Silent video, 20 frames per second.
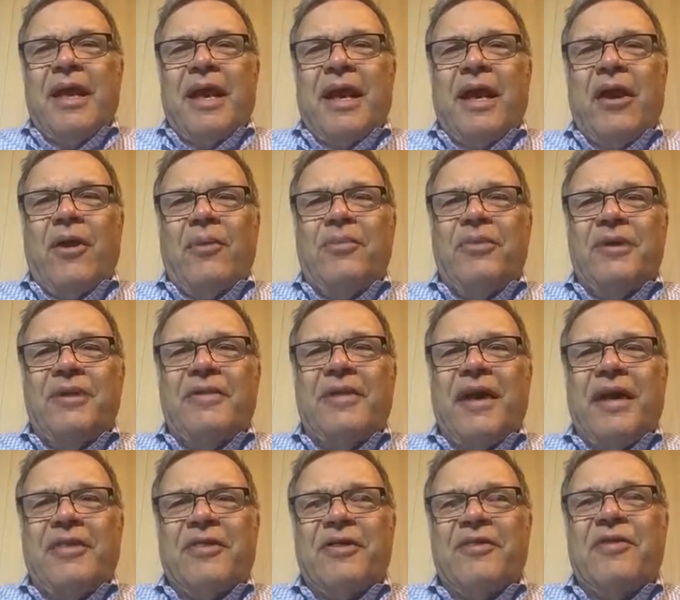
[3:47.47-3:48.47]
I hope you'll
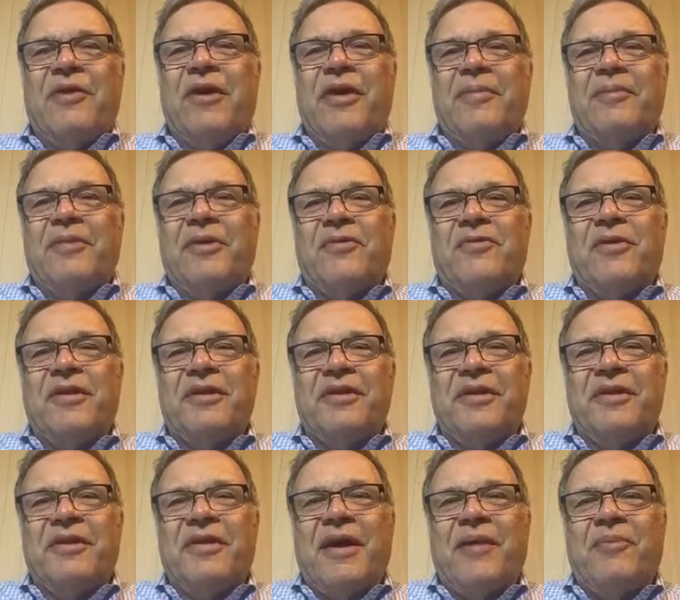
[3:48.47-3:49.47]
take the time to
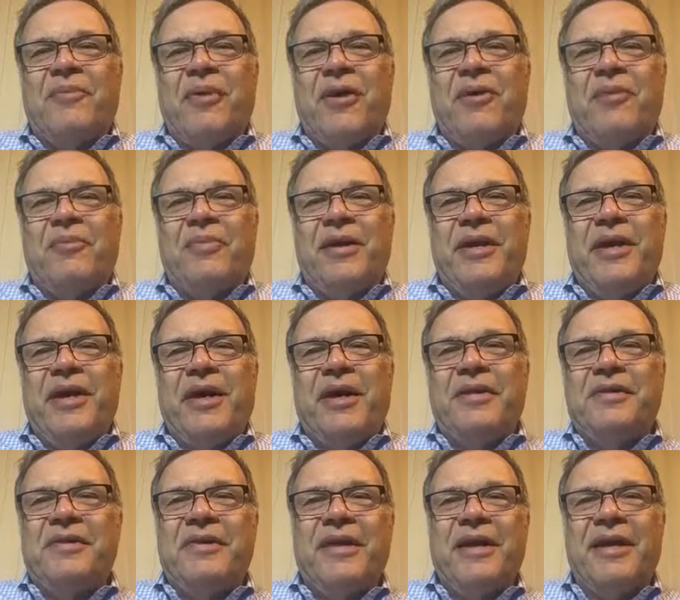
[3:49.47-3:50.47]
visit Dumbo
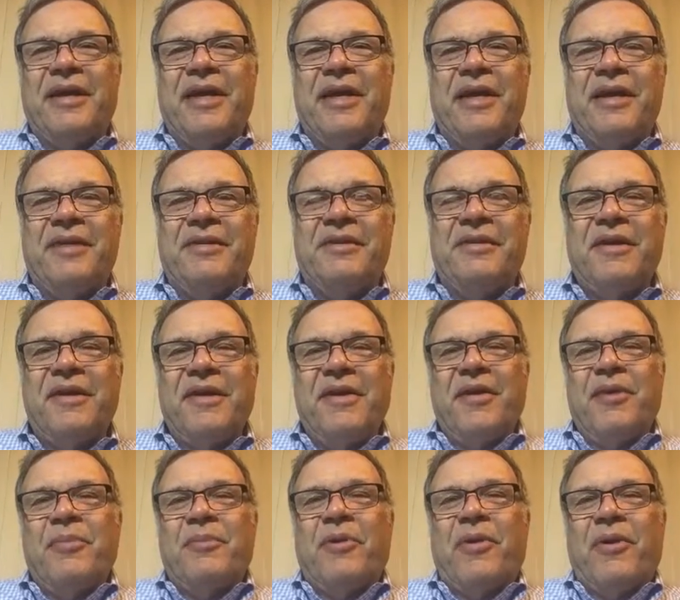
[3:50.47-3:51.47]
because it is
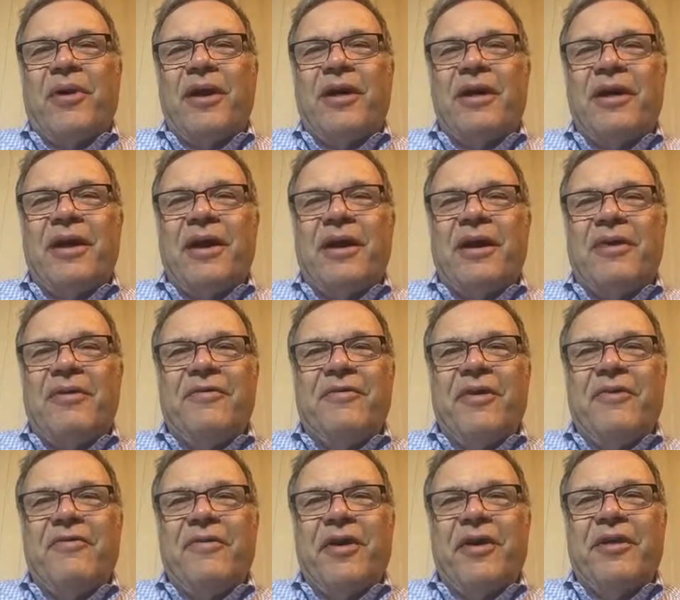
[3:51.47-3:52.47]
part of
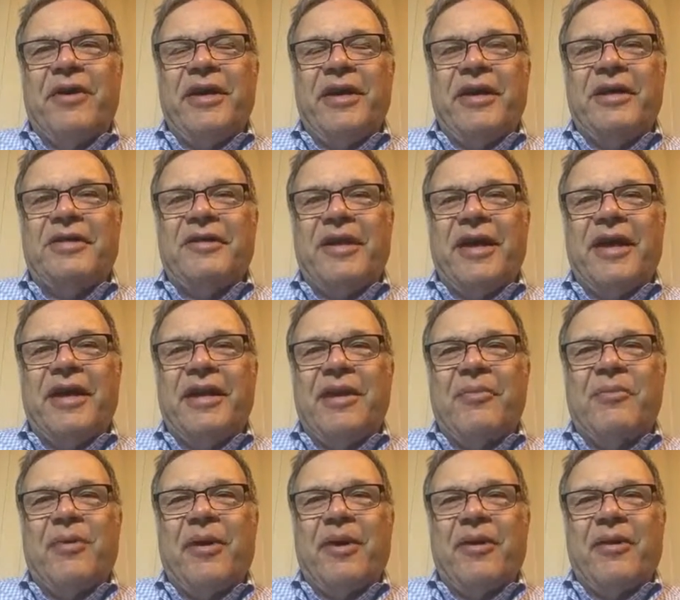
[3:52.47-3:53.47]
a very
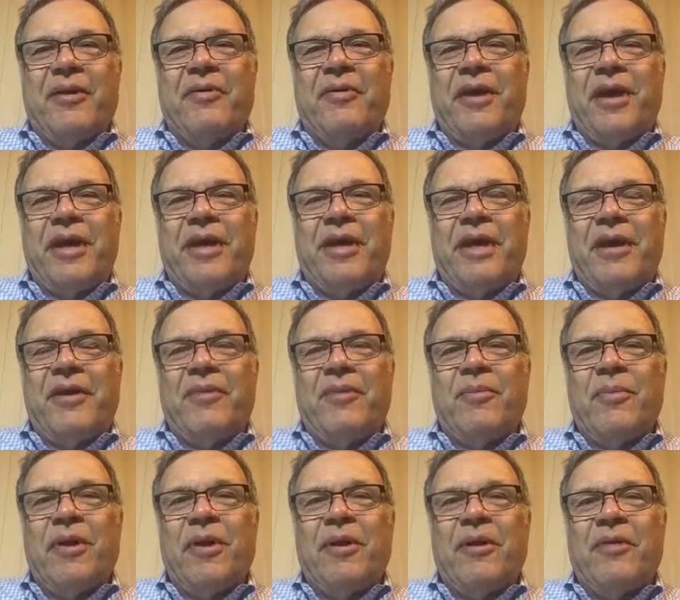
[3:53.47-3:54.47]
exciting borough right now,
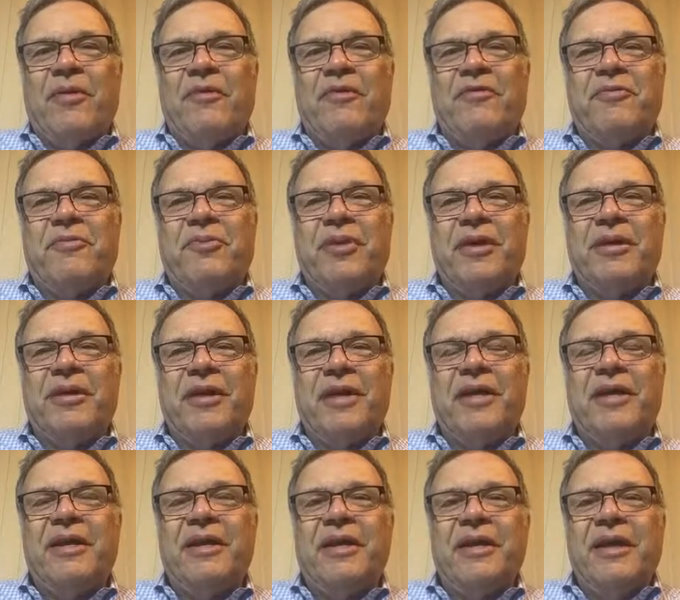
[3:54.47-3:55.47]
the borough of
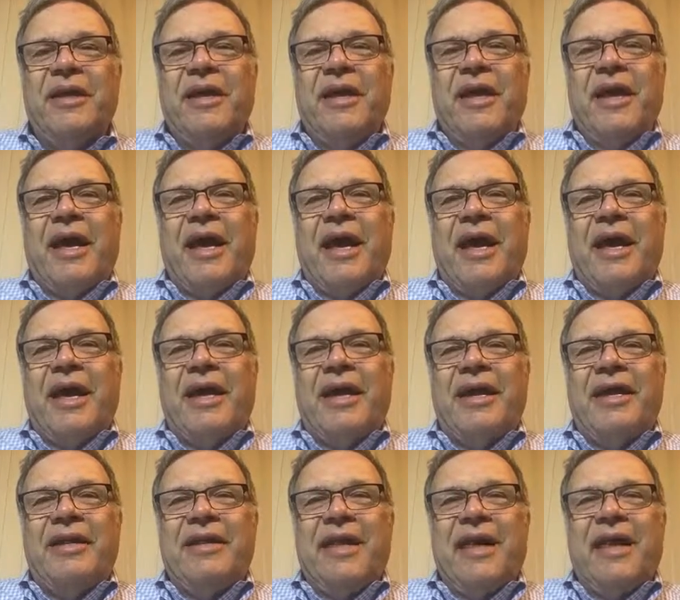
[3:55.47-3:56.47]
Brooklyn.
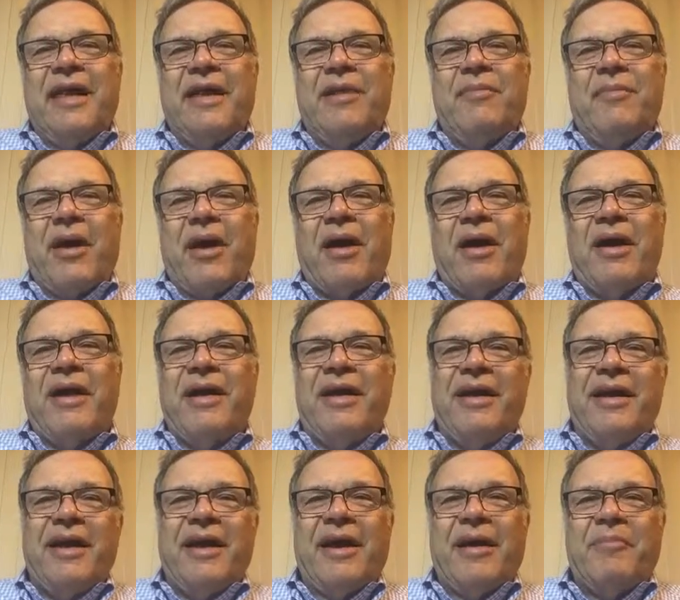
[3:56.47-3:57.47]
And in
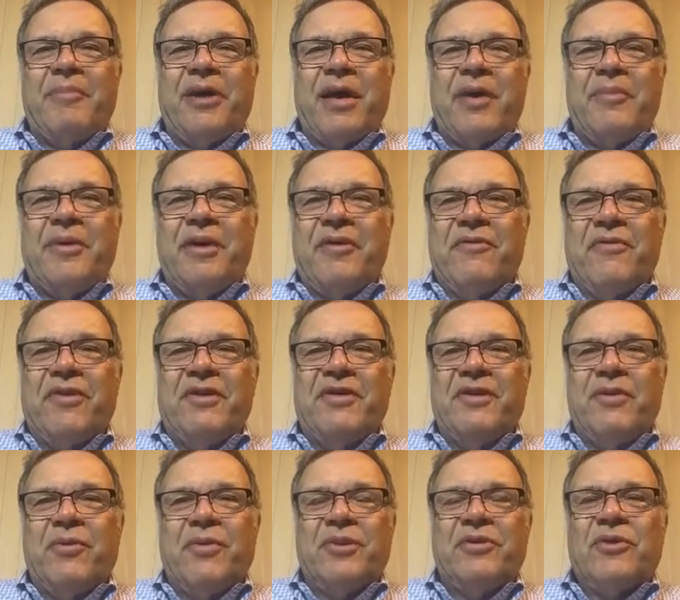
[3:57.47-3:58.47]
my upcoming
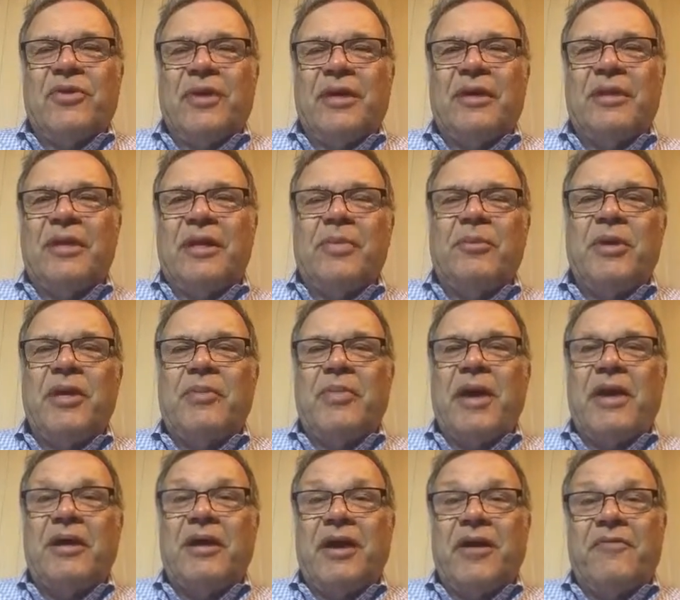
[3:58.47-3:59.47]
visit, we'll talk a little bit
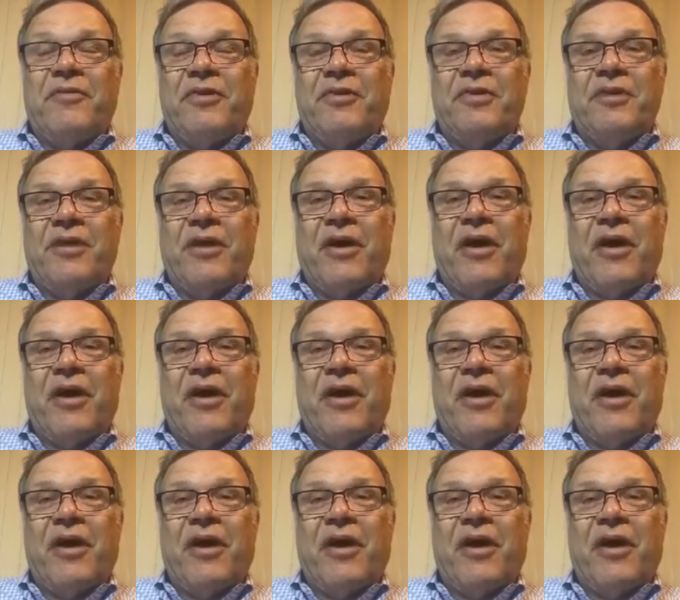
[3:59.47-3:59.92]
about Governor's